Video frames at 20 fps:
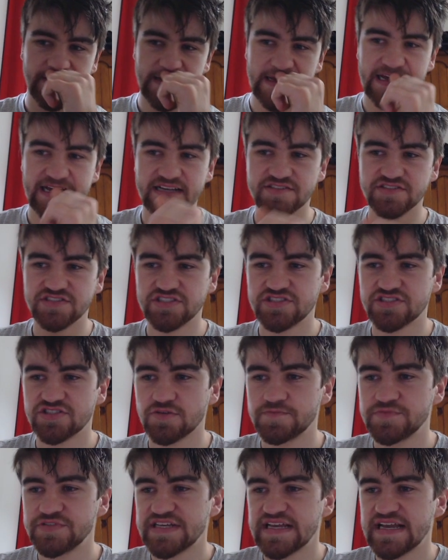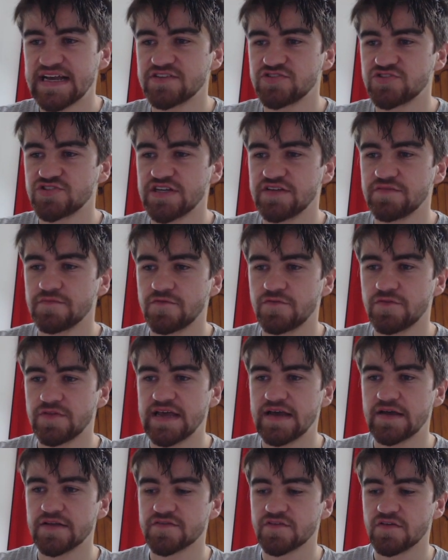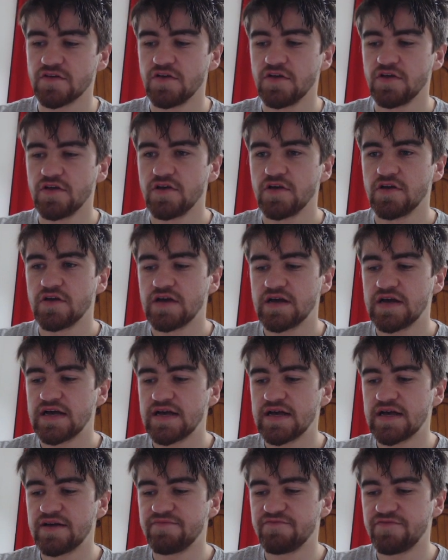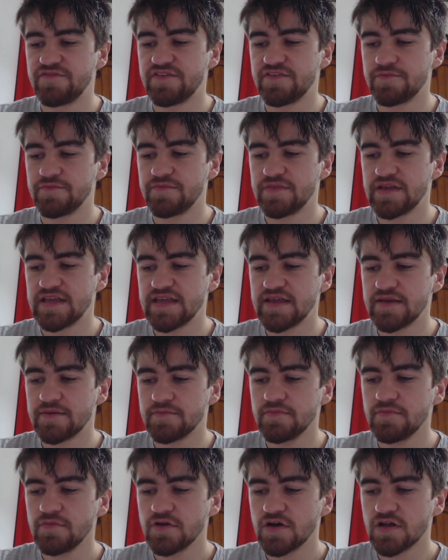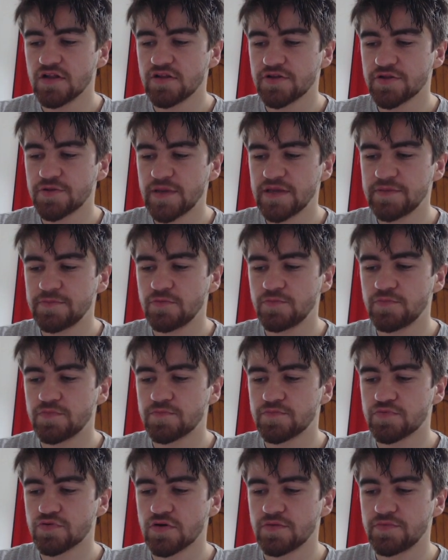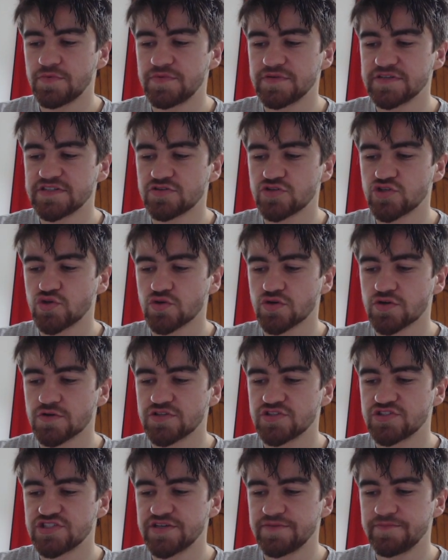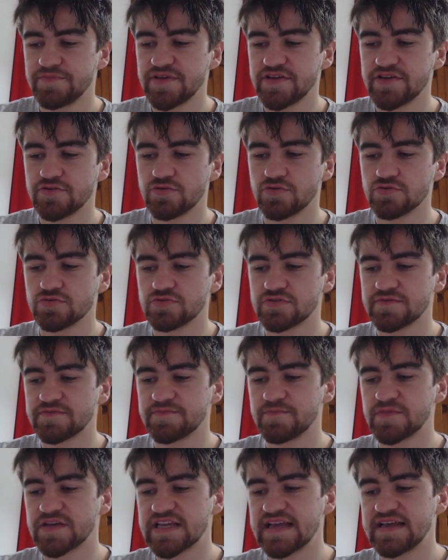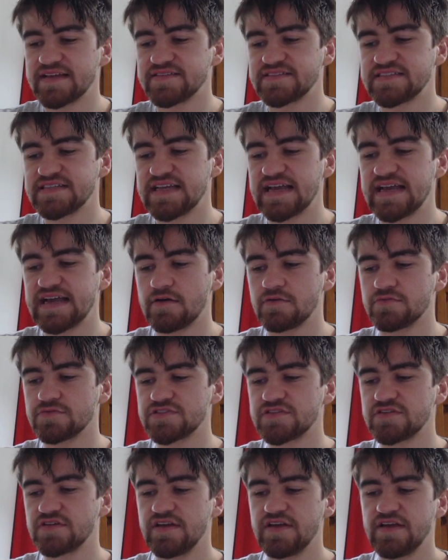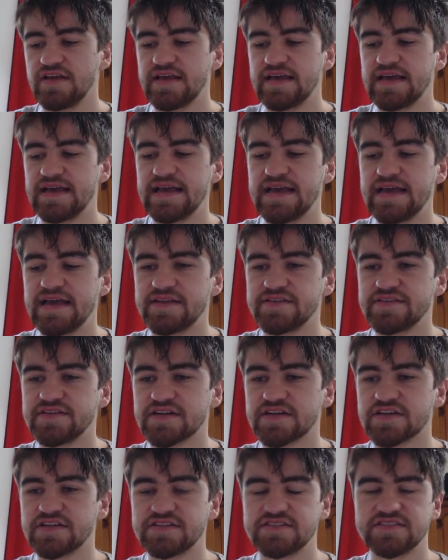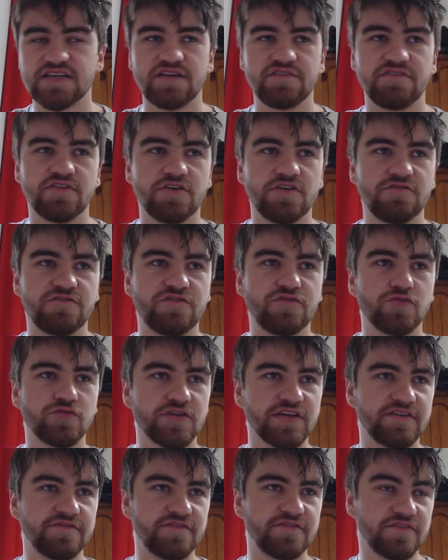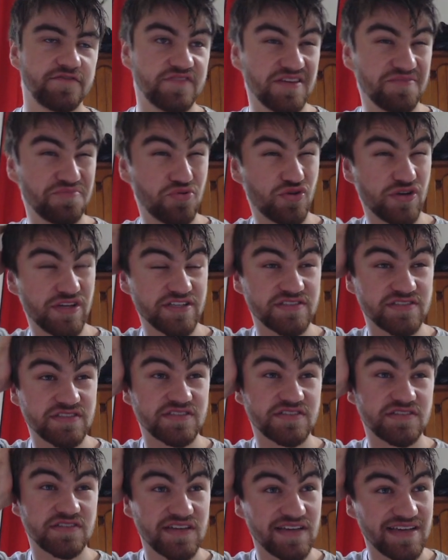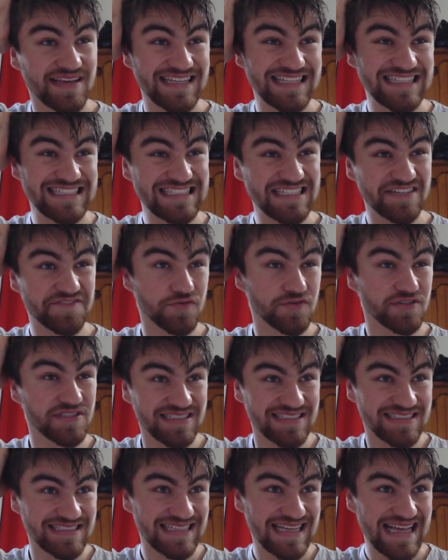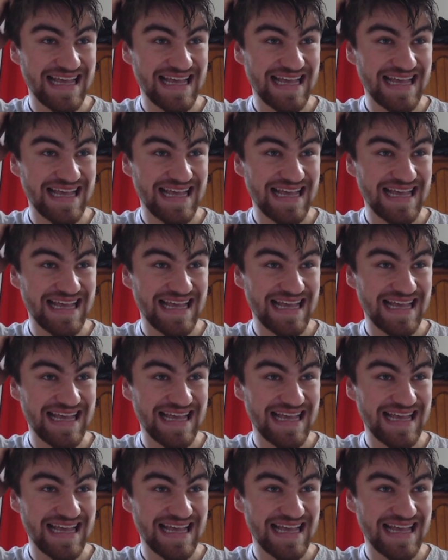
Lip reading: as you stopped your cash gen for that. From him, a lot of people probably took Jimby or Mackenzie out and are going to suffer 40, 50 points difference,